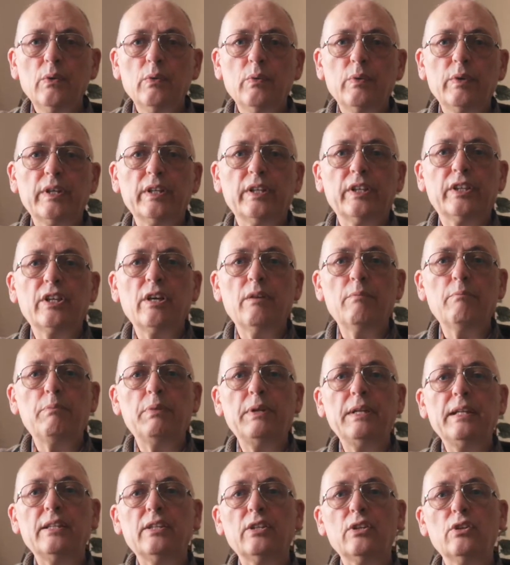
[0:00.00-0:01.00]
We can
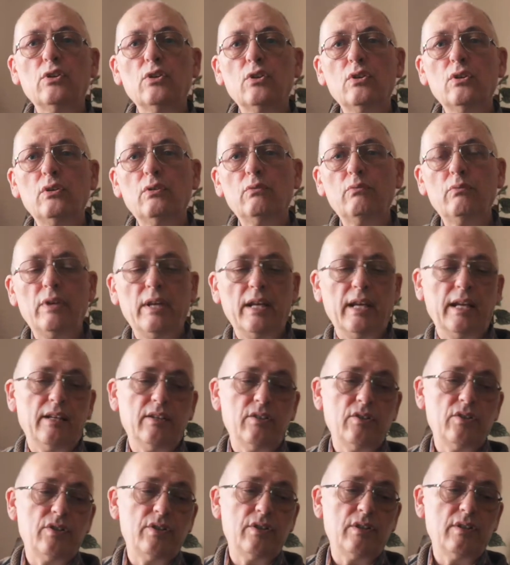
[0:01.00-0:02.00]
complete the whole
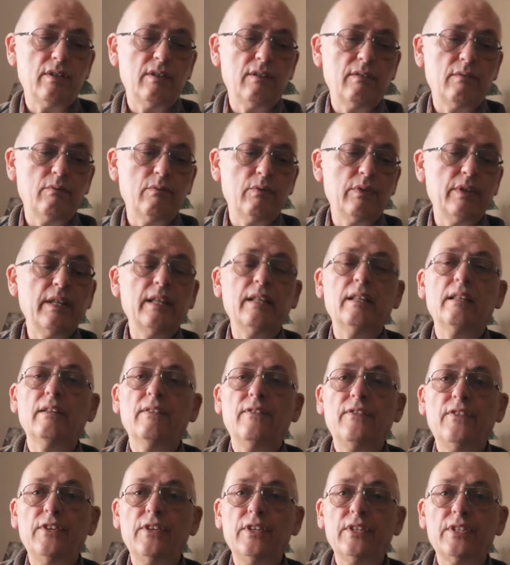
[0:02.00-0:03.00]
range within the
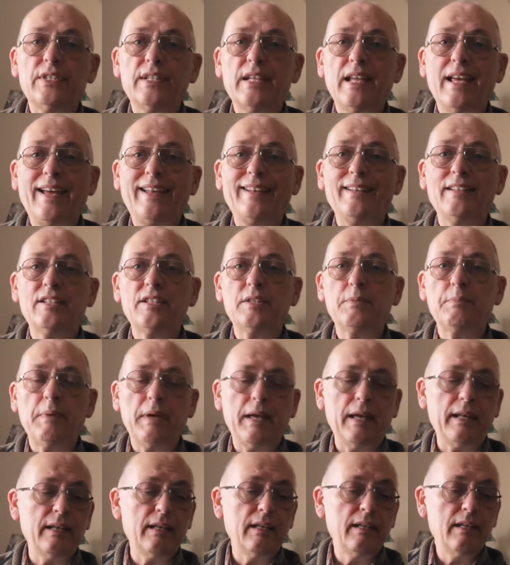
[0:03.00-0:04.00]
first hand
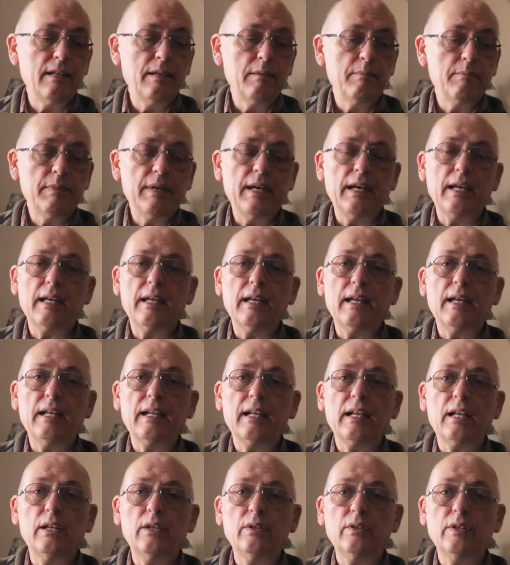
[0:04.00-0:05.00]
span by
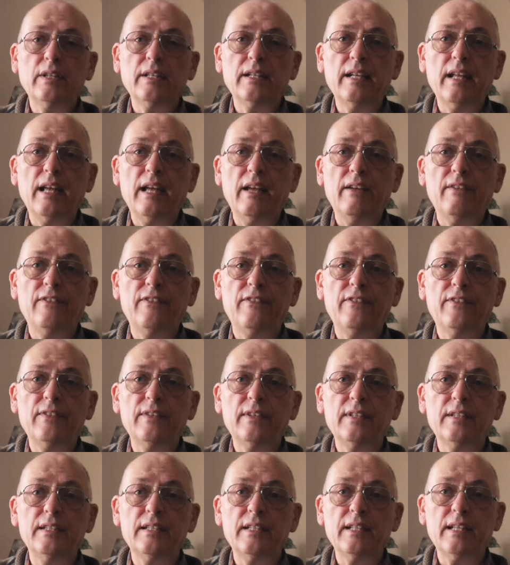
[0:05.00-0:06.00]
including F
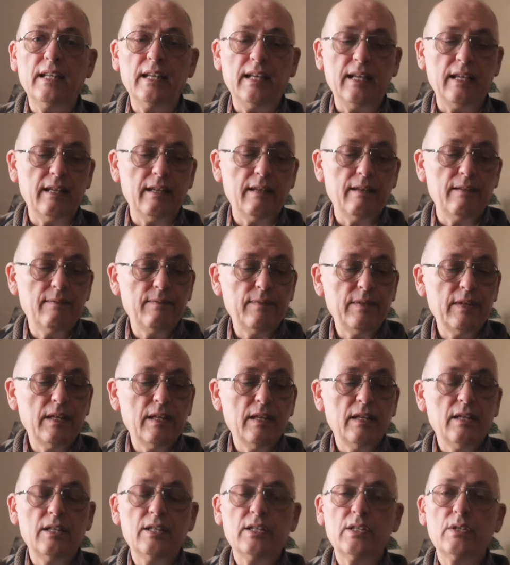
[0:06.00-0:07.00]
and E.
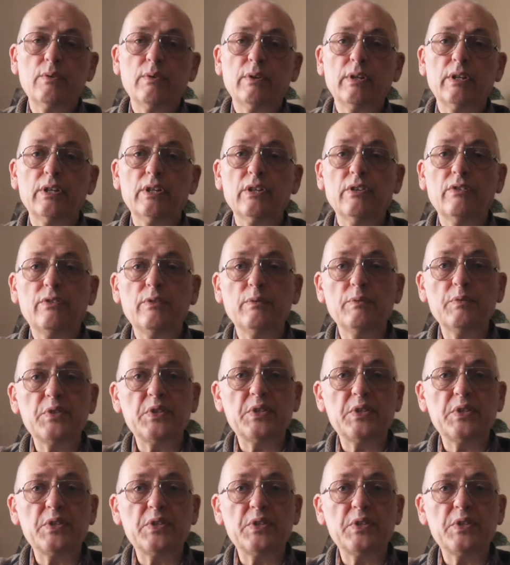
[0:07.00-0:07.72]
So we can go from